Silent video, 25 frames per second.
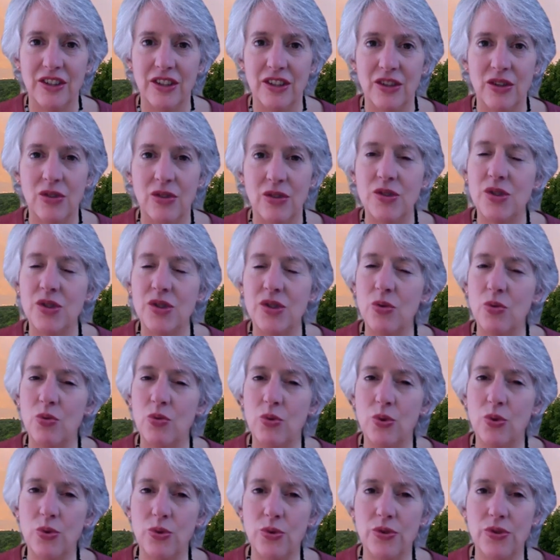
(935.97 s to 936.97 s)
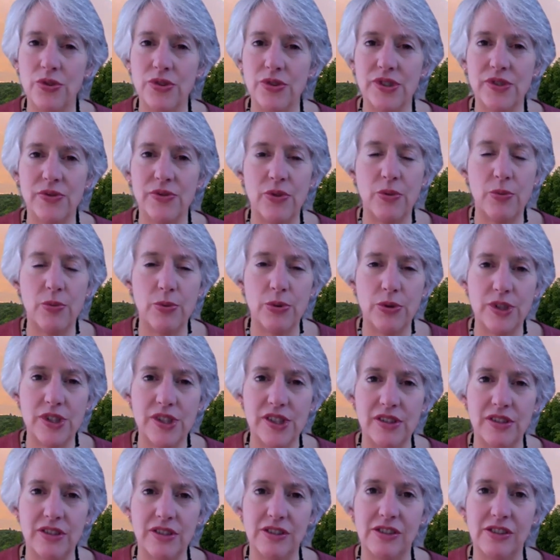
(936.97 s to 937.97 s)
those are the rules of the
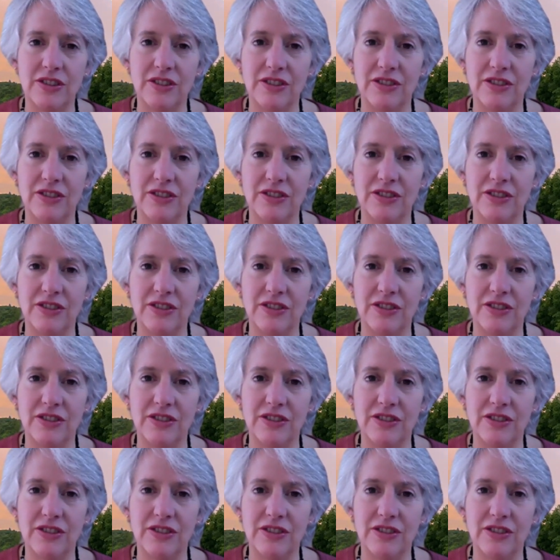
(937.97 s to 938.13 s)
prison.